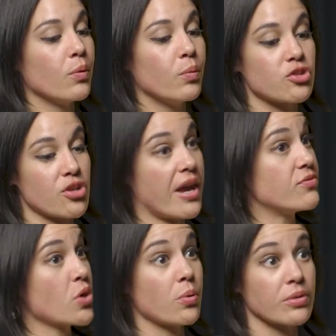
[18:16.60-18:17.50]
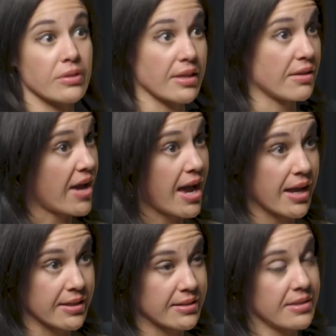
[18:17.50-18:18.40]
which I've totally have
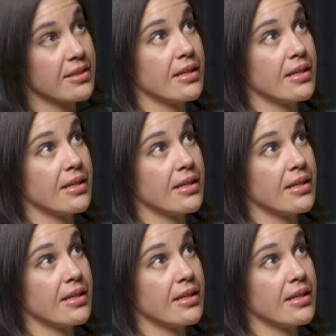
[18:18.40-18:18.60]
had,